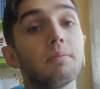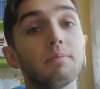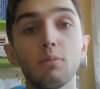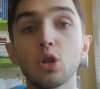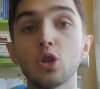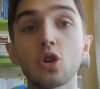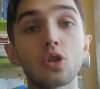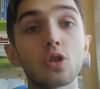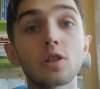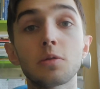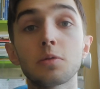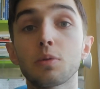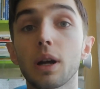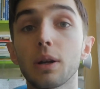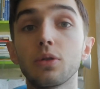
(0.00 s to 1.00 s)
be sure to
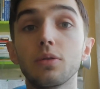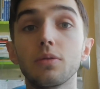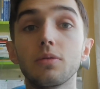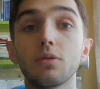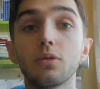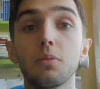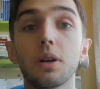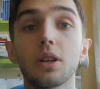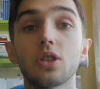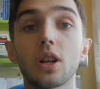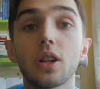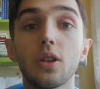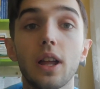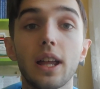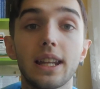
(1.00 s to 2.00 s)
subscribe to my
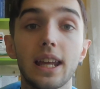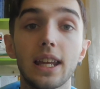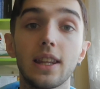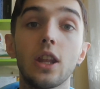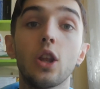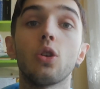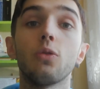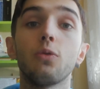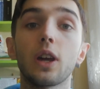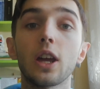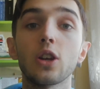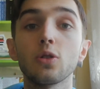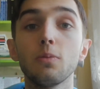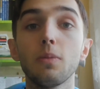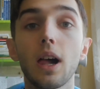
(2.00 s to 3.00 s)
channel and hit the
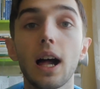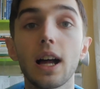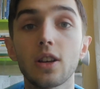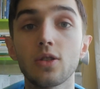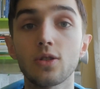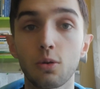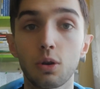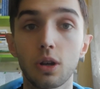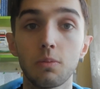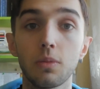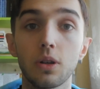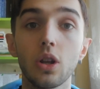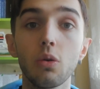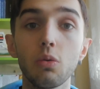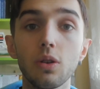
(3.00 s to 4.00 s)
notification bell icon so you can
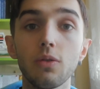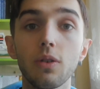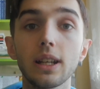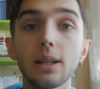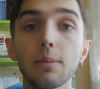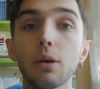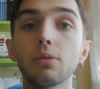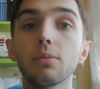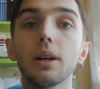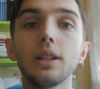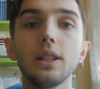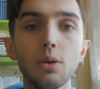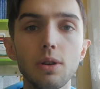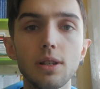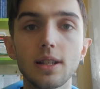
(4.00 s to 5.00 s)
be notified about my
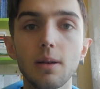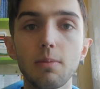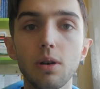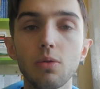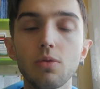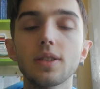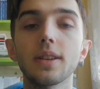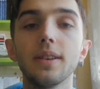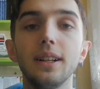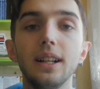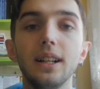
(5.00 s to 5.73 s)
newest uploads.